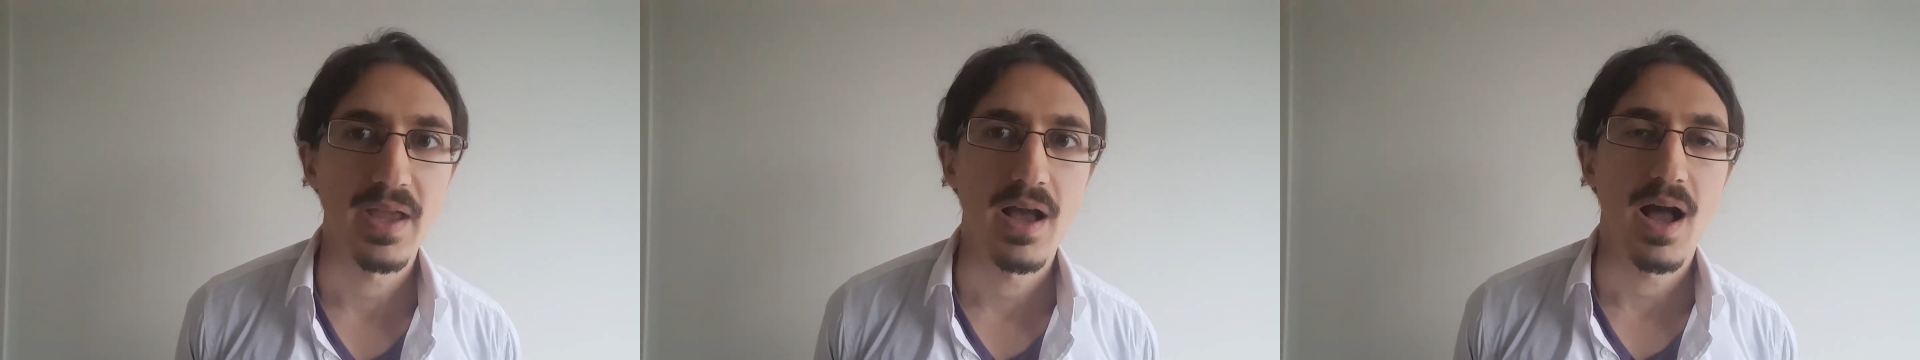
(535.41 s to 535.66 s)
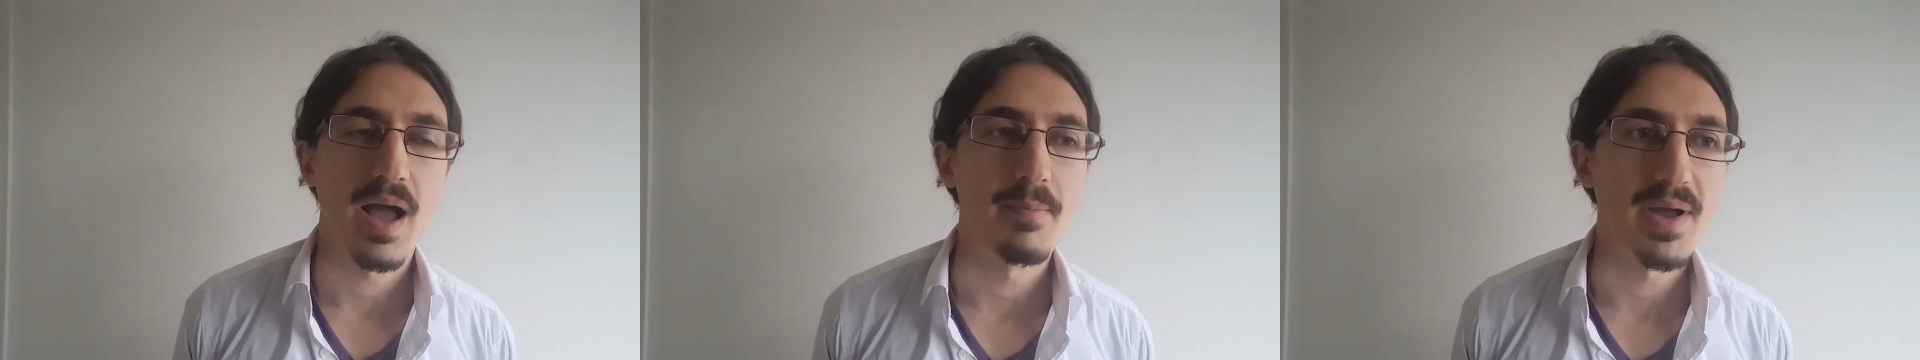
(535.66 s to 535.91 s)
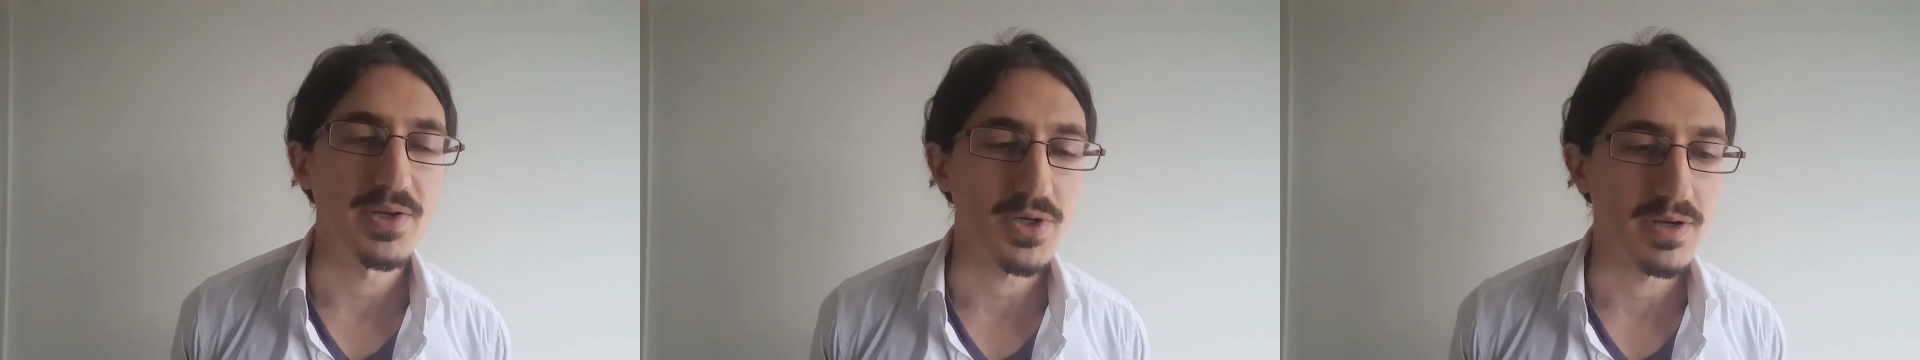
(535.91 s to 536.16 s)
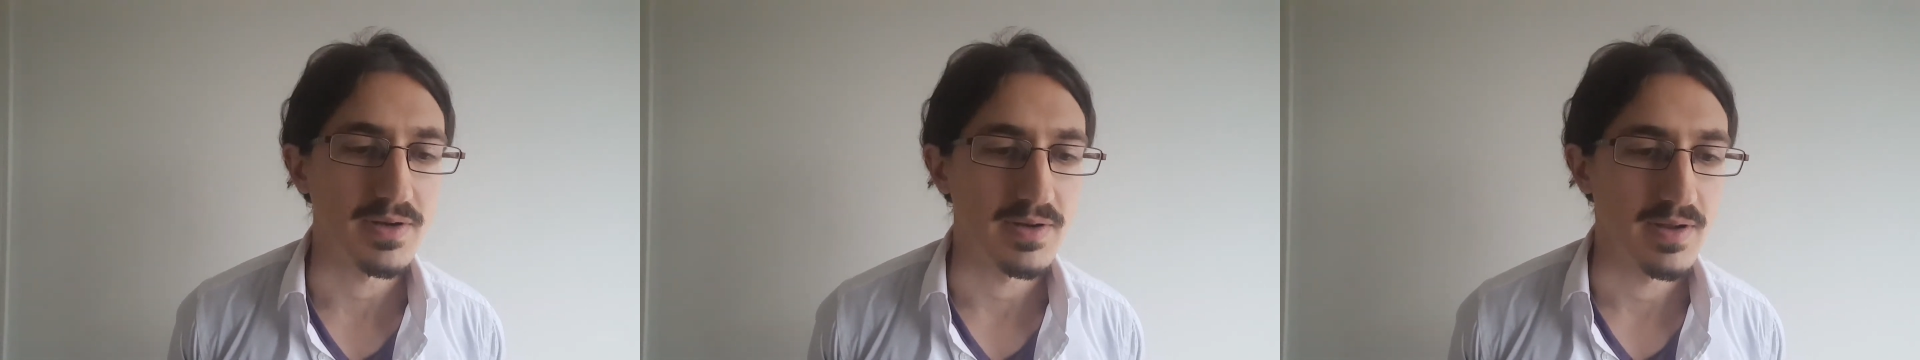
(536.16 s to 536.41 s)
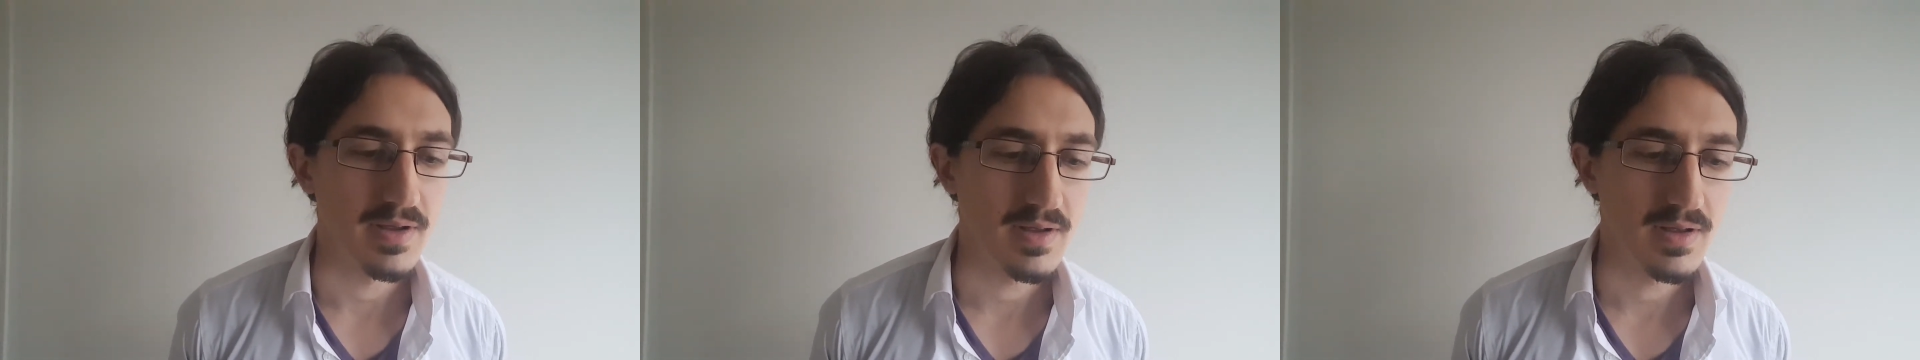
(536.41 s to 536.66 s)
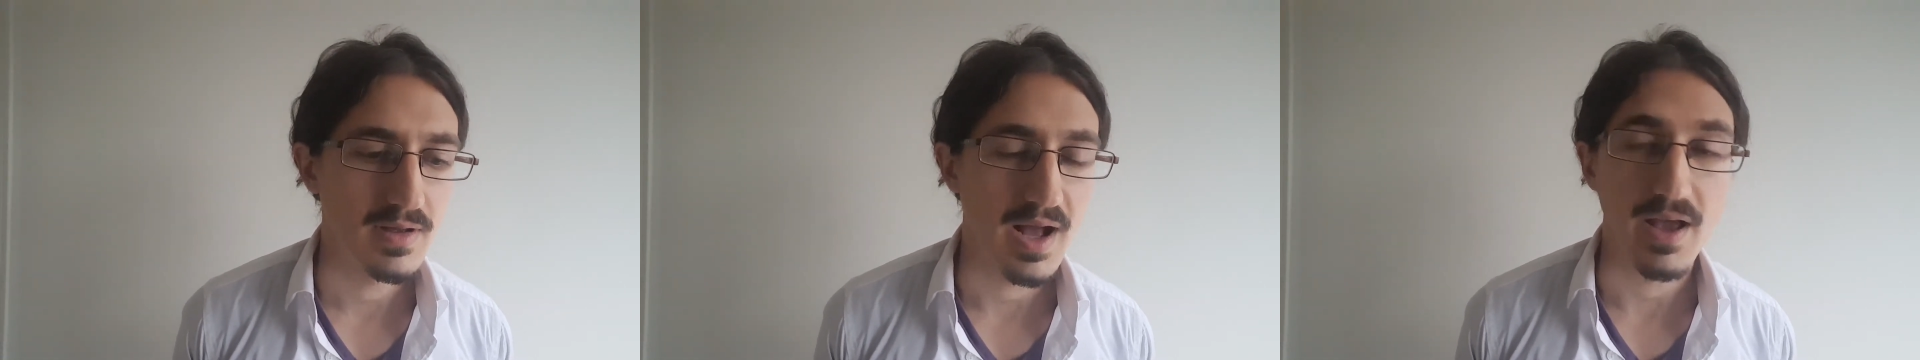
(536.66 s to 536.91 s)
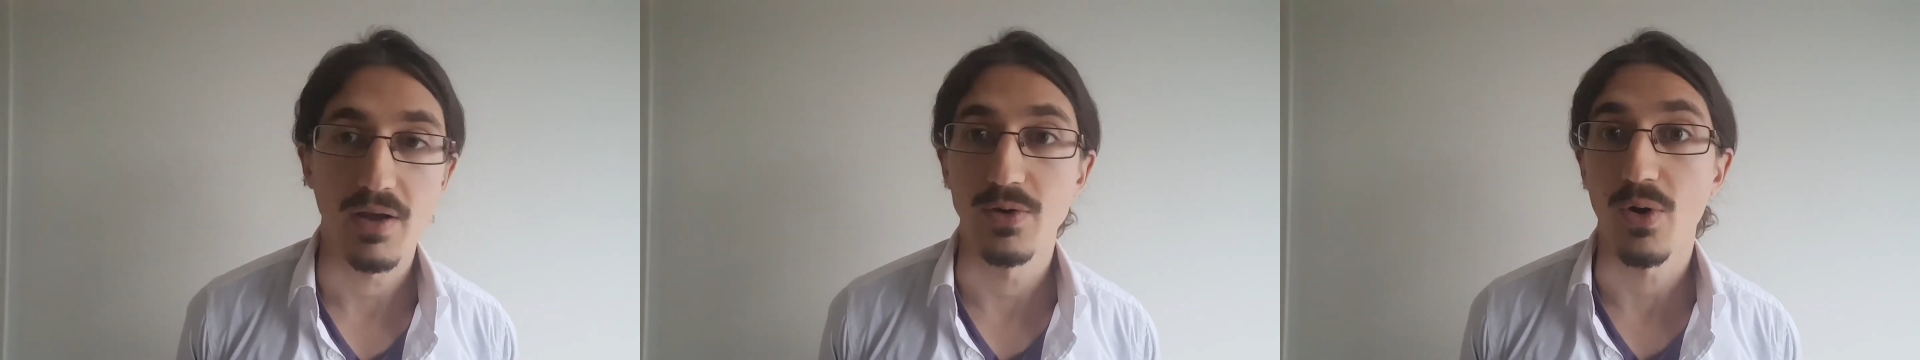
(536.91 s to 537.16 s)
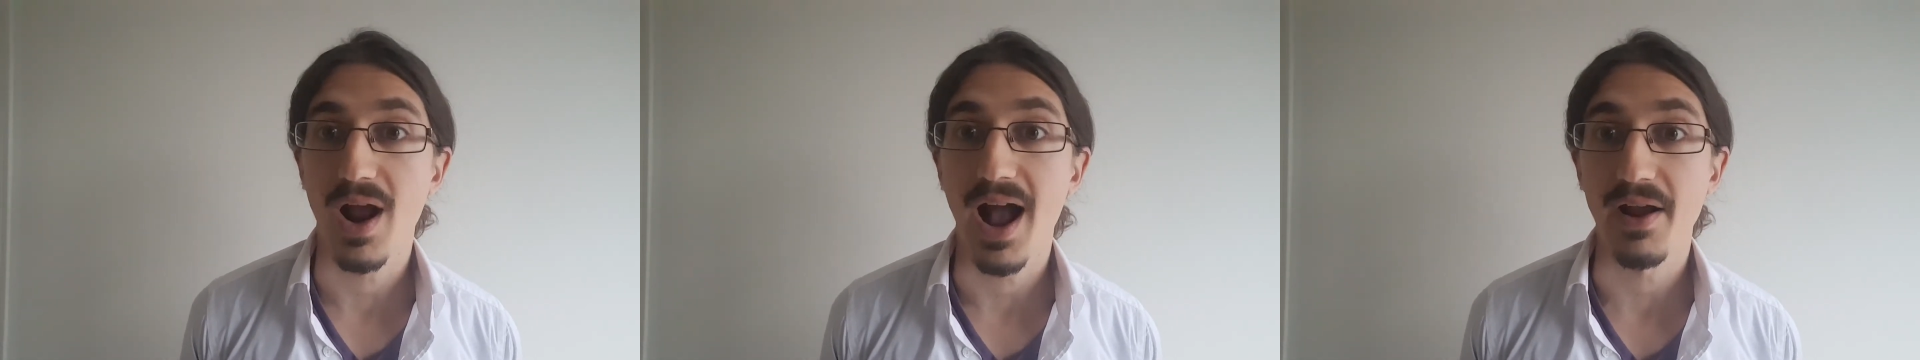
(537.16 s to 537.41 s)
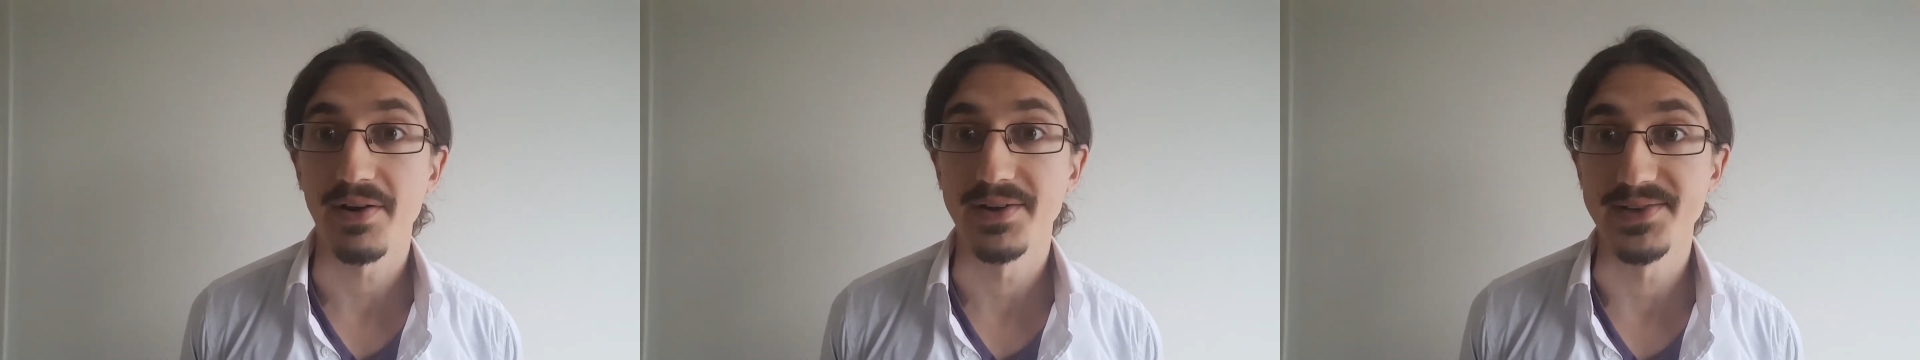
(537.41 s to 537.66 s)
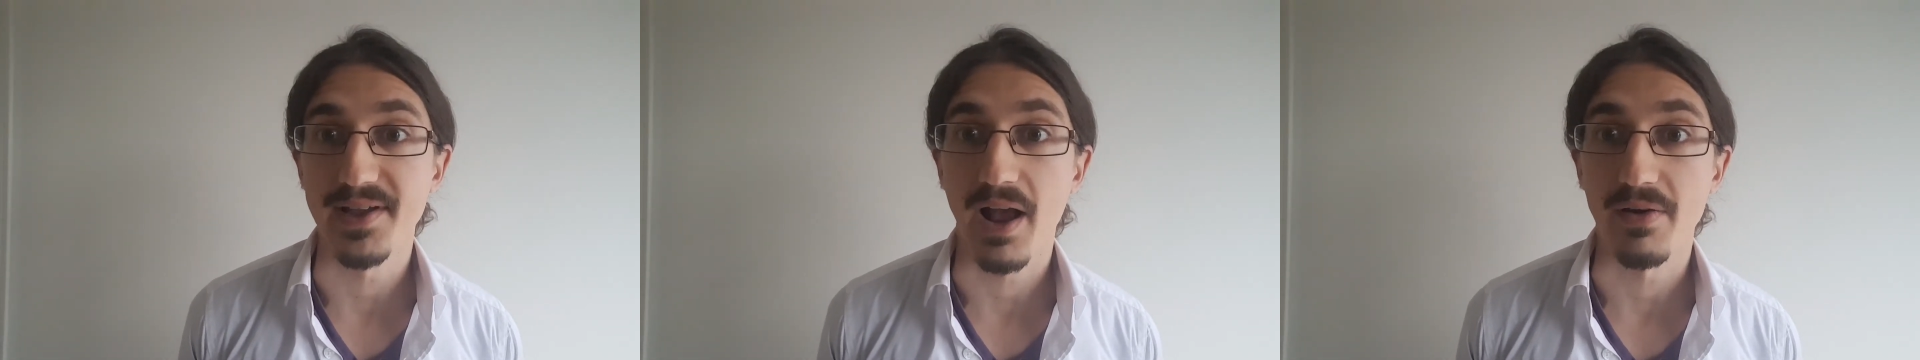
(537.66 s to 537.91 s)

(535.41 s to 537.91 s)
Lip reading: I mentioned your higher desire.